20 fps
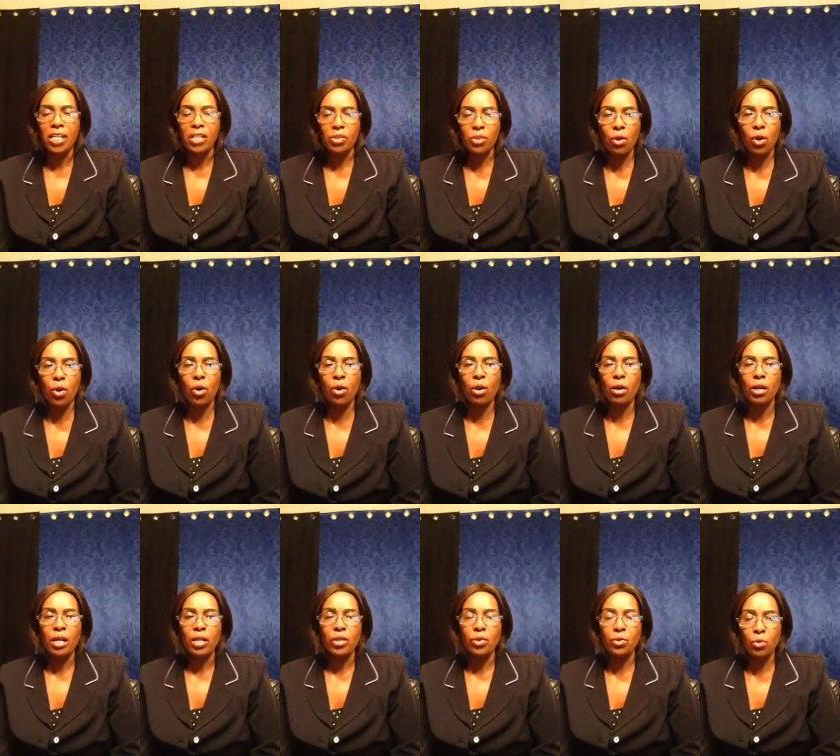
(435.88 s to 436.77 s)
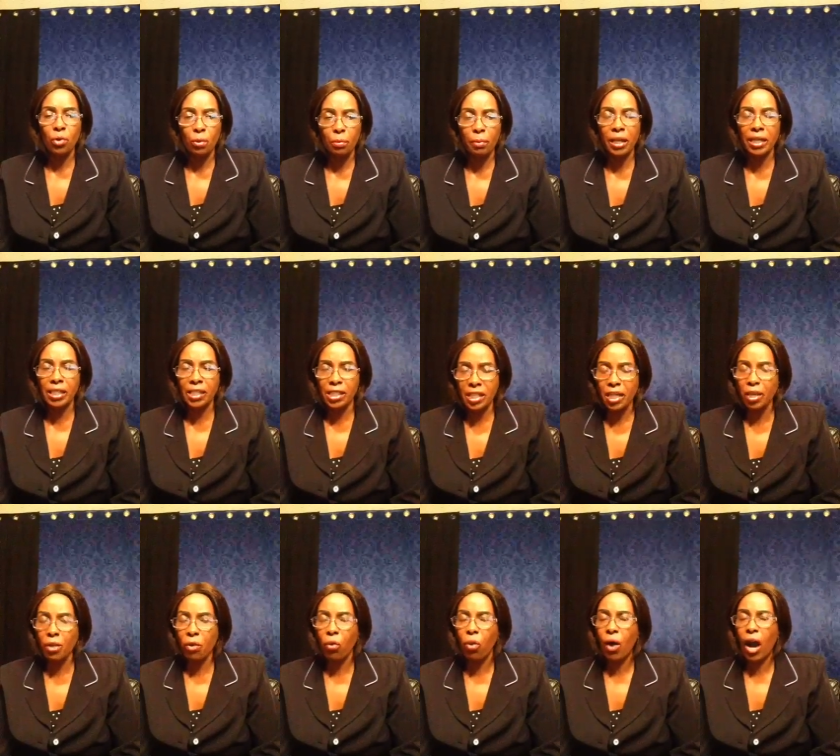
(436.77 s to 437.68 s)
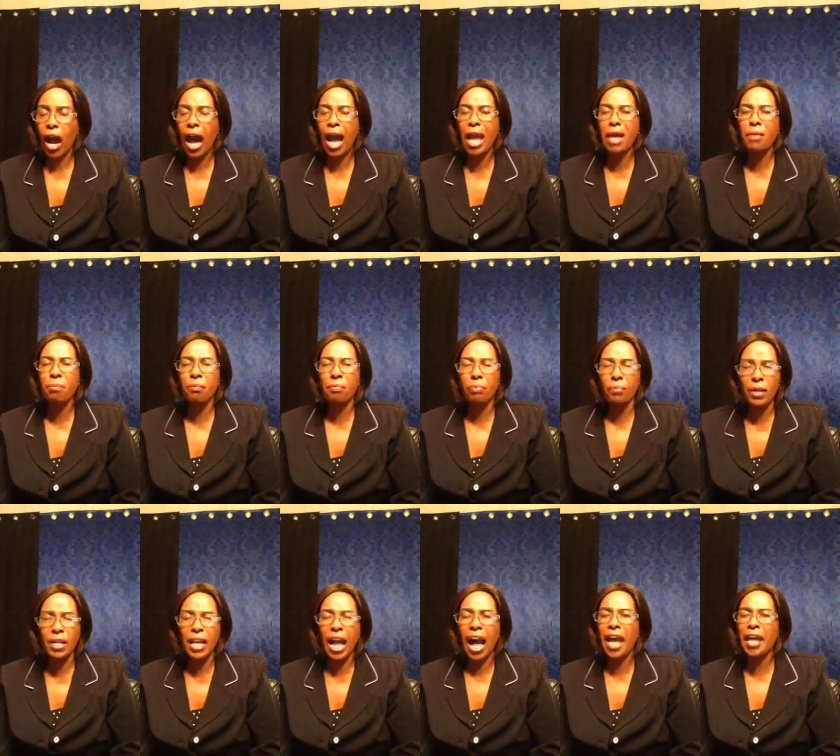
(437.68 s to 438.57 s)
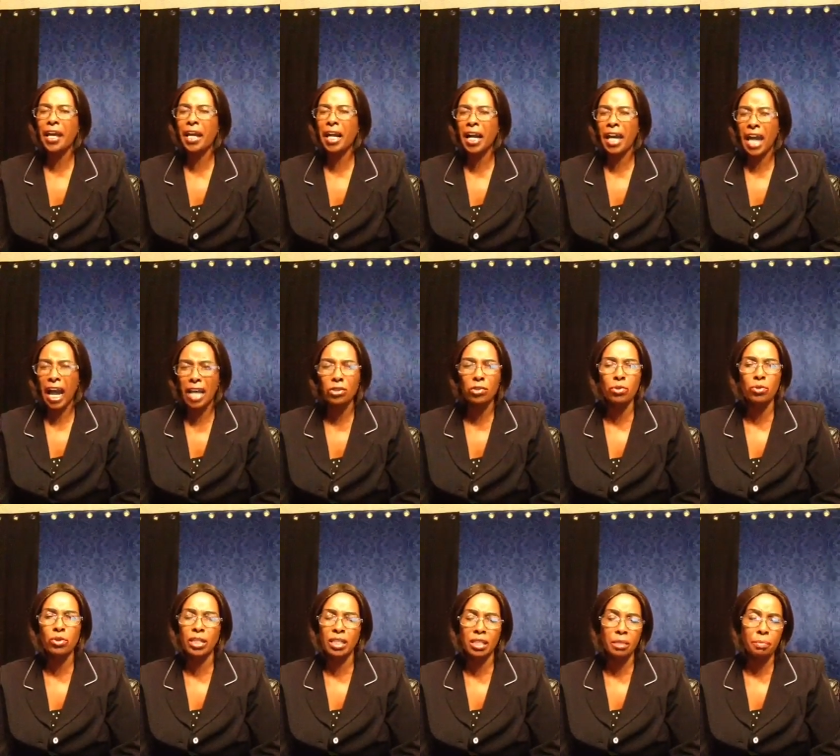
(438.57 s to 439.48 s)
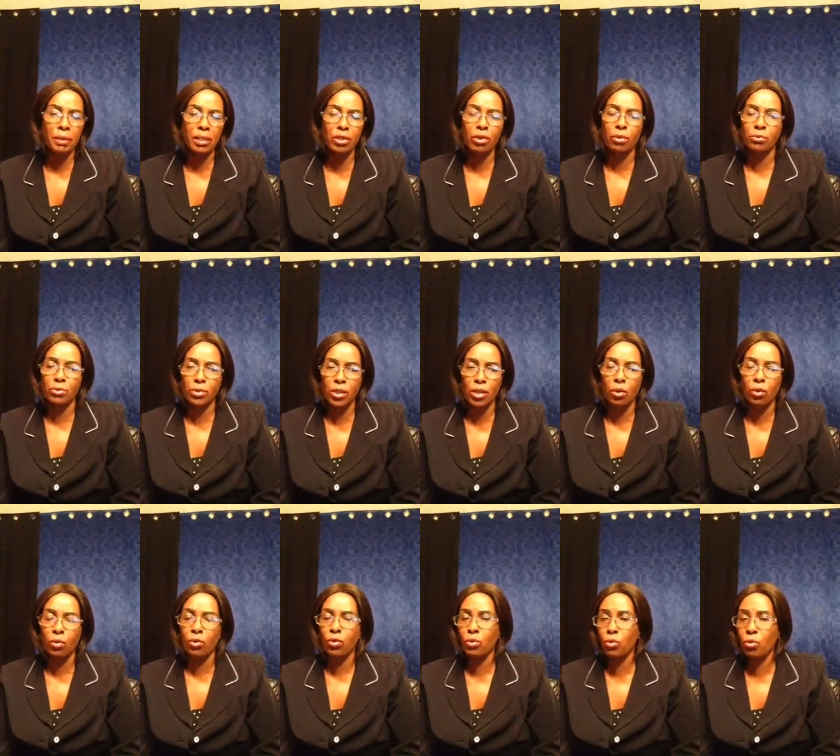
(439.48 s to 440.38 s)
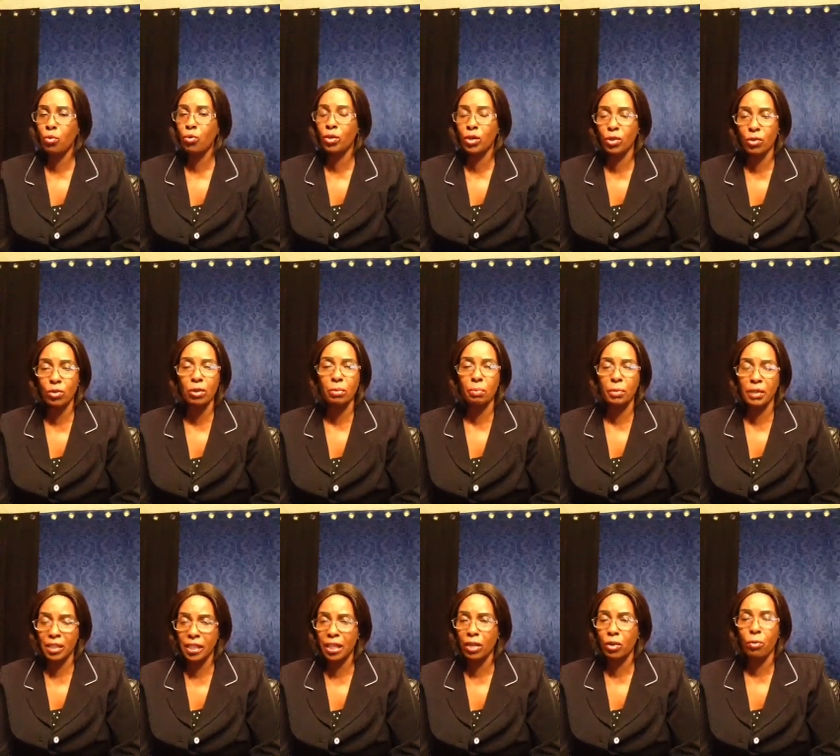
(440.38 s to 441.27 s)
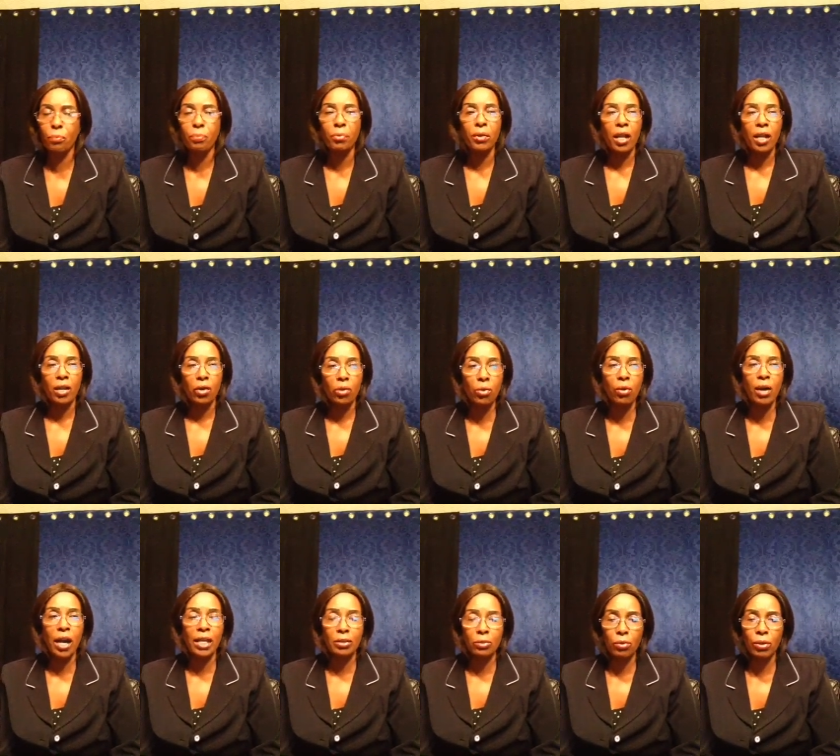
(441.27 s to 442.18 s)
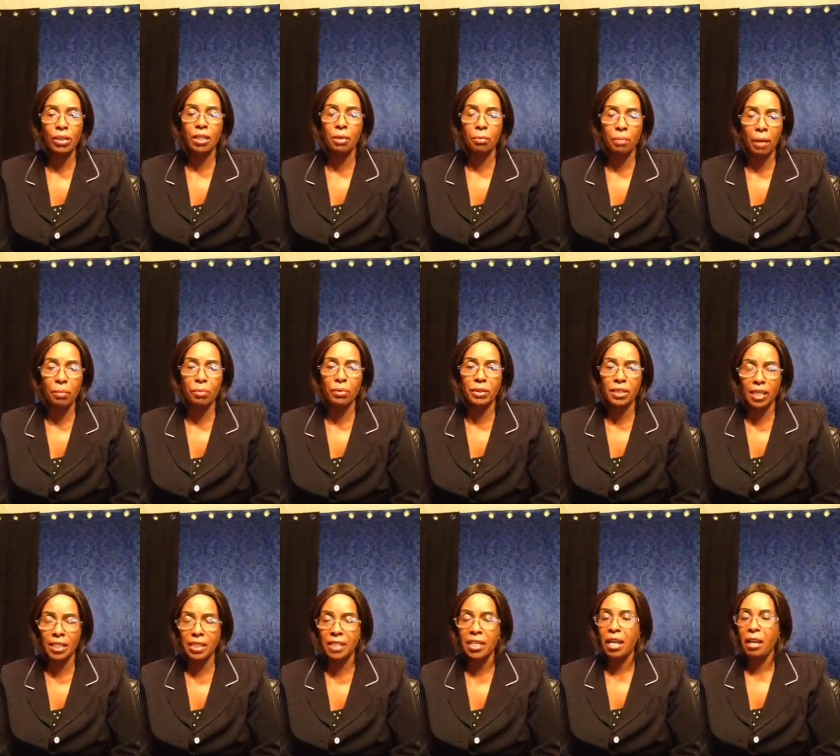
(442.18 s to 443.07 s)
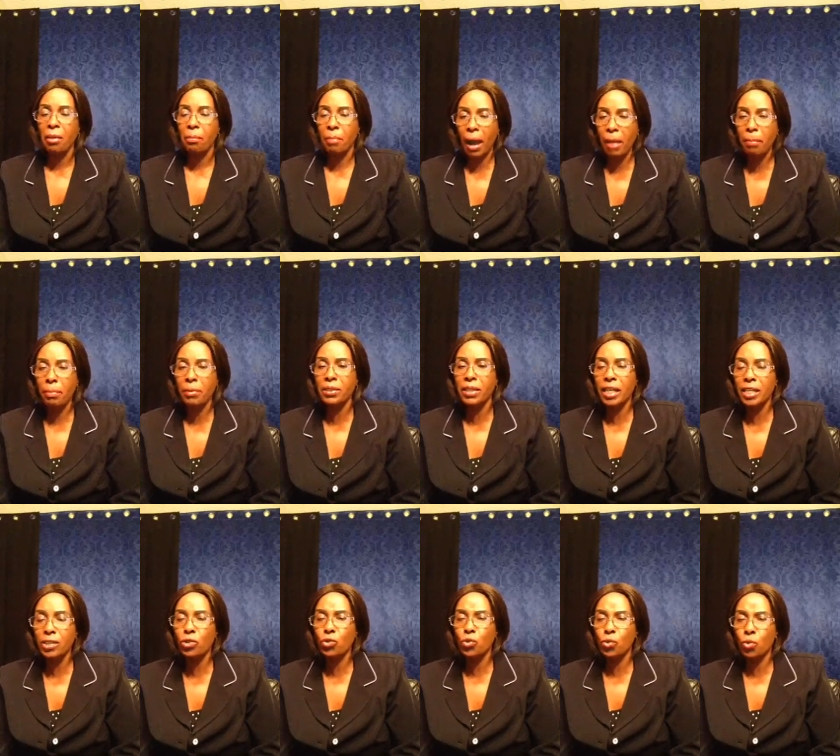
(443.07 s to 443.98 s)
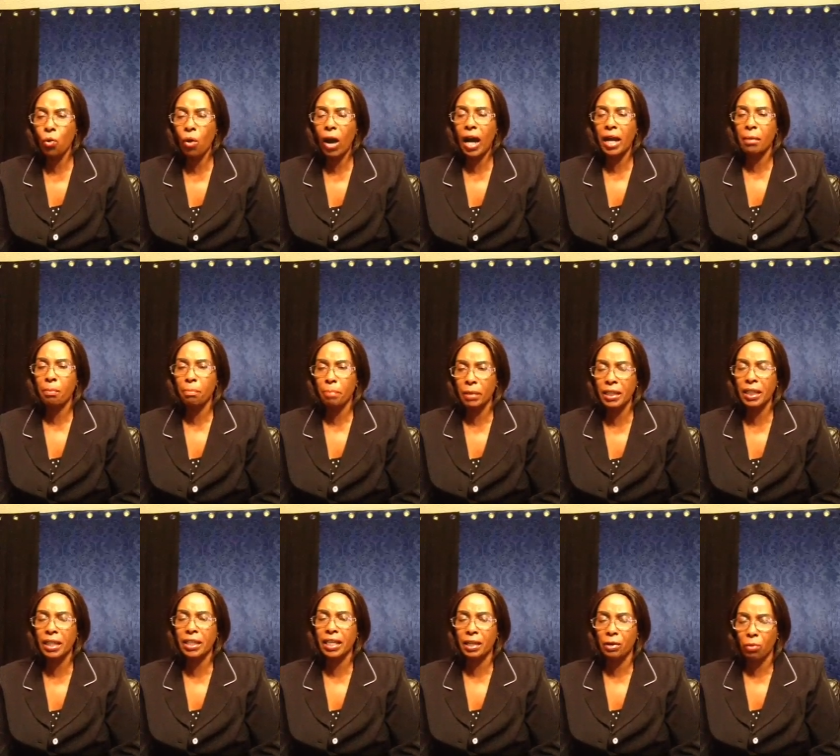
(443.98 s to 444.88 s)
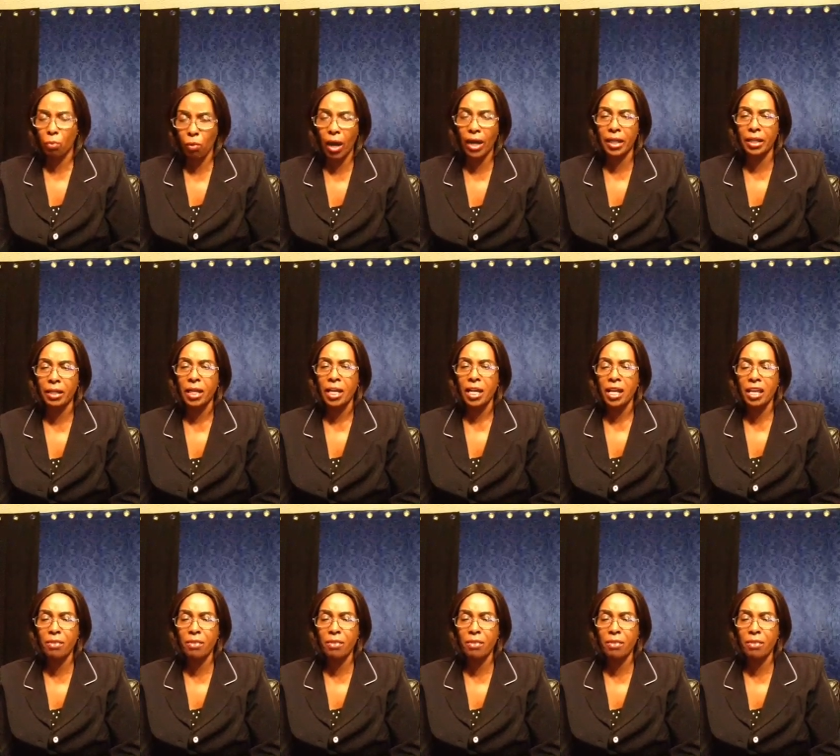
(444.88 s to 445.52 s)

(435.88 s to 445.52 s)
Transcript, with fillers: So you remain single. I pray I cancel the spirit of single. You will not be single. Look at what the Bible says. Bible says two are better than one.